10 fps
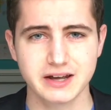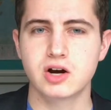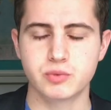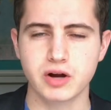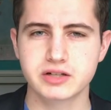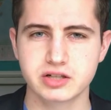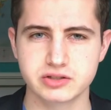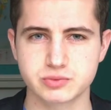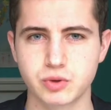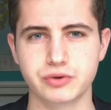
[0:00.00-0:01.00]

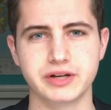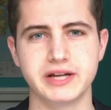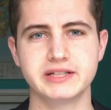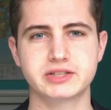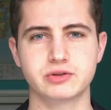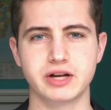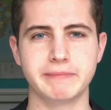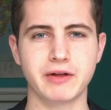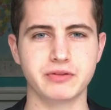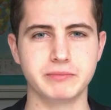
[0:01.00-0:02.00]
Herodotus wrote in a history
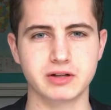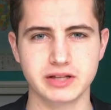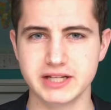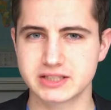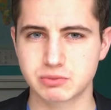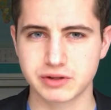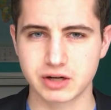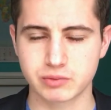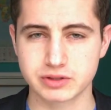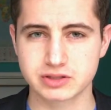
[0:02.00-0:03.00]
about the Middle East where
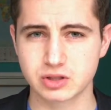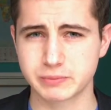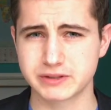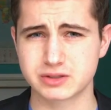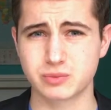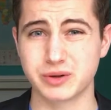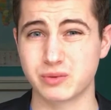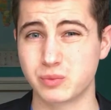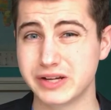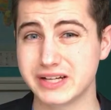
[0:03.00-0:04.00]
there were serpents
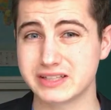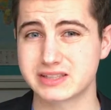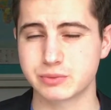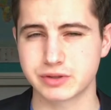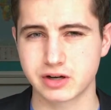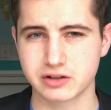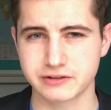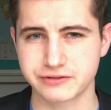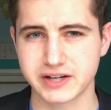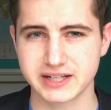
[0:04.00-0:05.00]
with wings that would guard
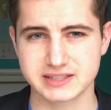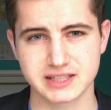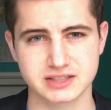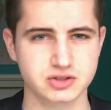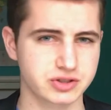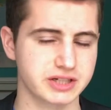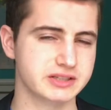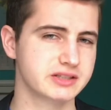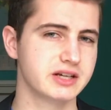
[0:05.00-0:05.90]
the frankincense trees.